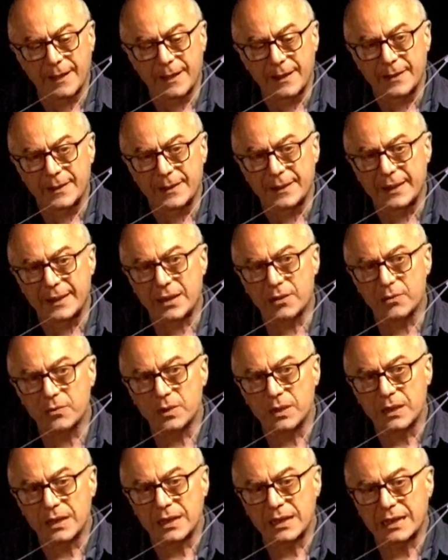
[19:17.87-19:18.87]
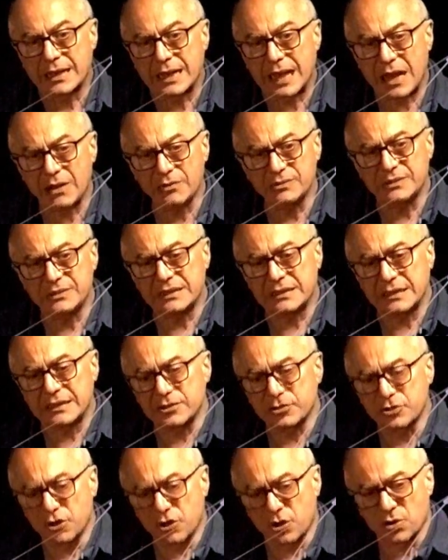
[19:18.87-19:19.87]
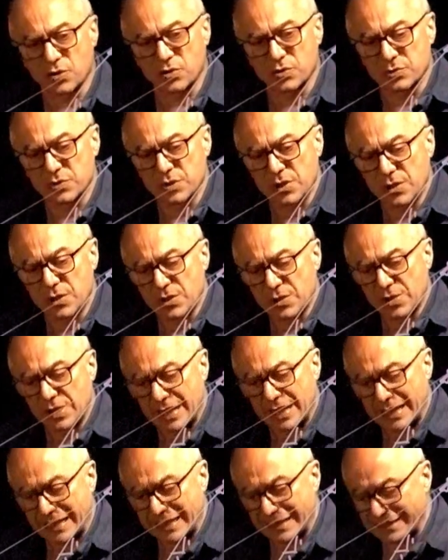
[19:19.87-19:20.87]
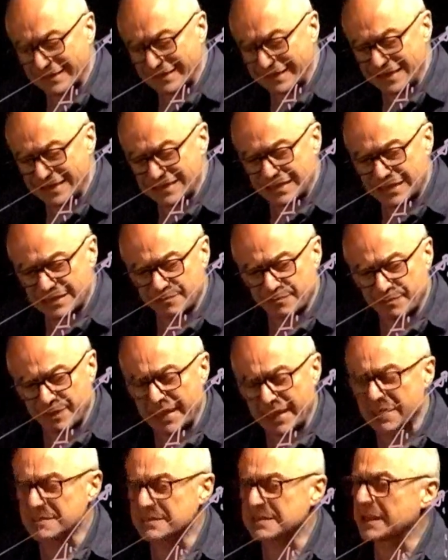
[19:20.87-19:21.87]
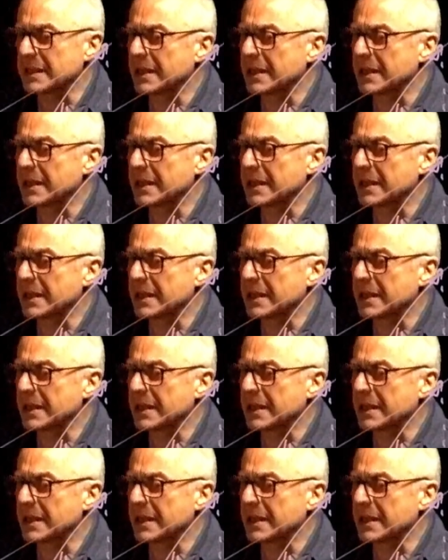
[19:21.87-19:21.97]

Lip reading: Now, how did it go in this space?